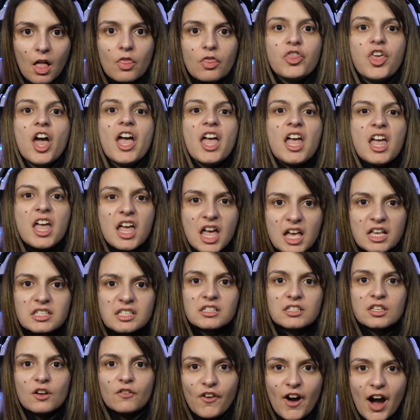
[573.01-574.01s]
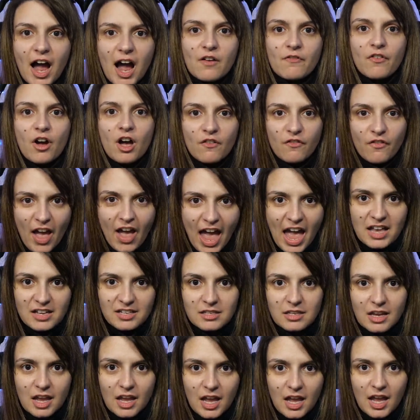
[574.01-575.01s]
that is a survivor of
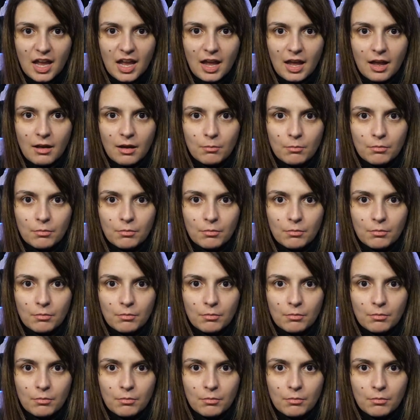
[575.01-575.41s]
SA.